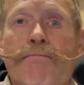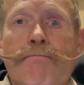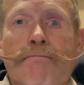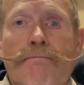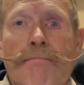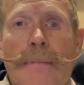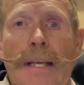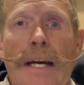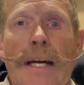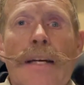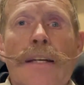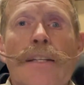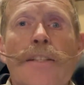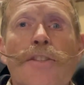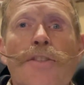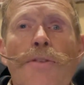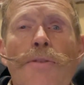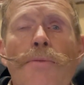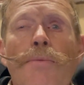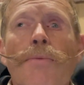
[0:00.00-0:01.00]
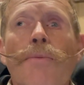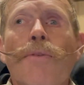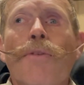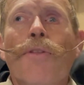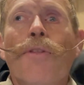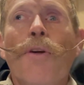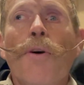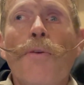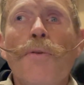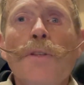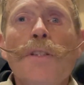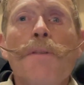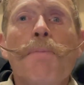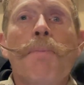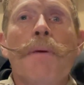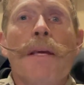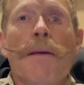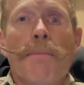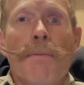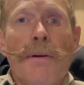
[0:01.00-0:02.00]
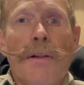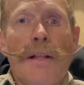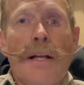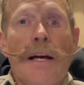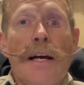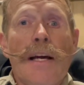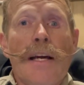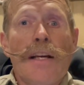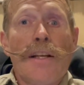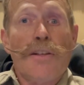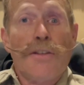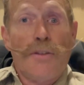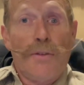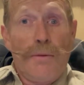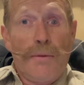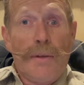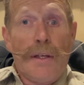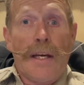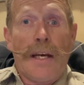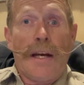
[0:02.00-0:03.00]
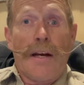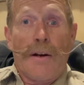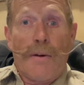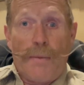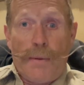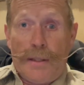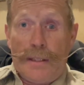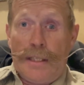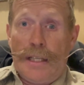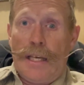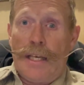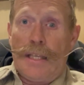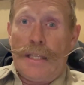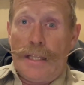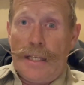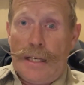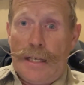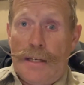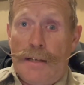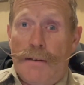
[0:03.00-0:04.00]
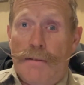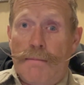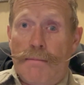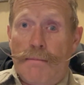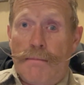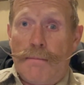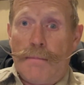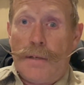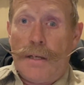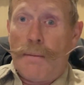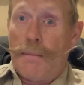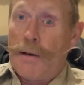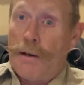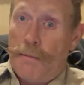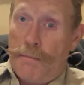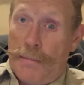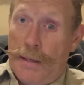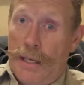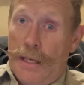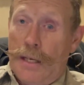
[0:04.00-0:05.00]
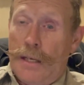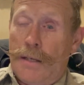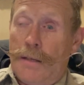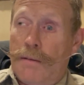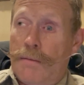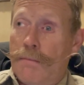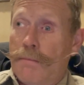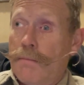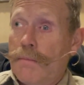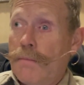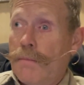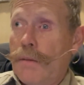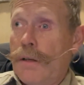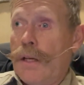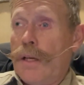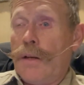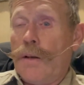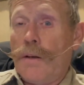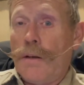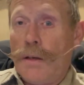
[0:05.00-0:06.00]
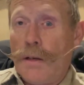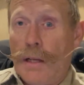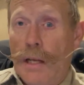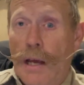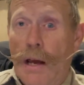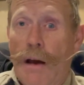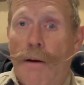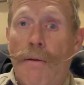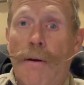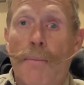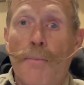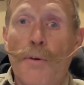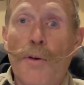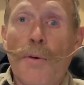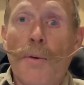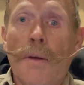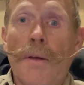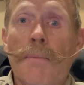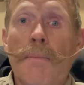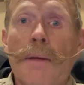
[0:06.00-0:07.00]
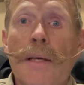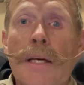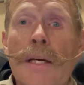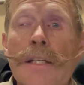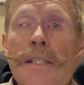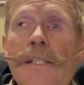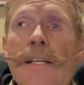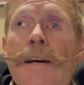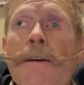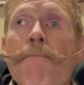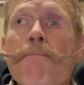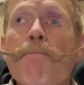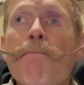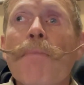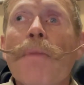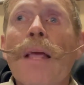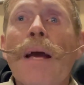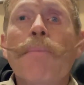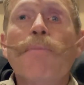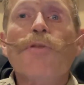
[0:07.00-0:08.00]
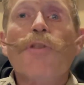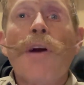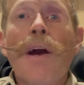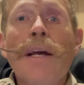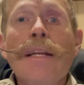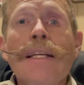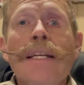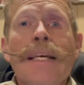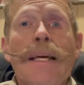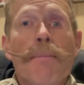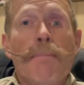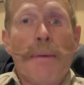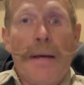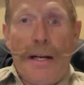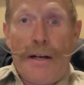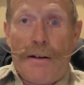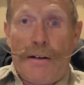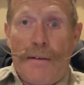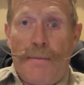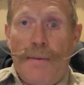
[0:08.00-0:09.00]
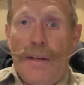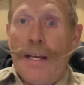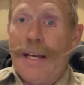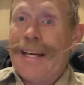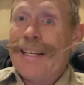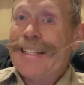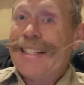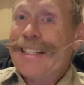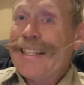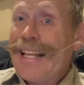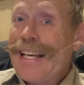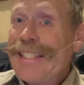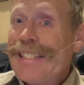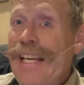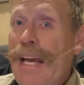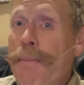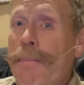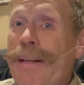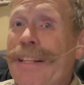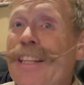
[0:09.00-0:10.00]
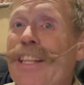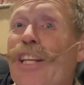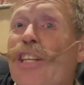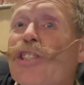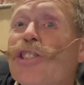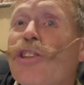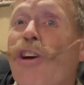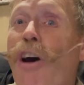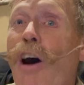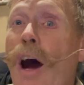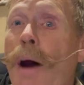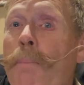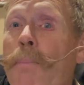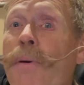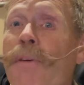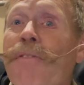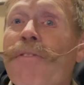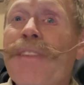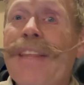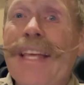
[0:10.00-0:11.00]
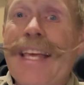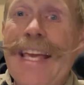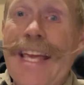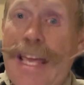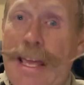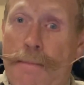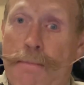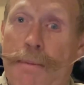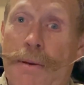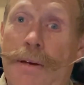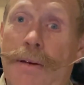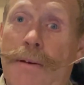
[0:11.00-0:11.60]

yeah, and so those people, I do care what they think about me and, and how I'm doing because I'm trying to get better. And unless I'm at the top of the heap,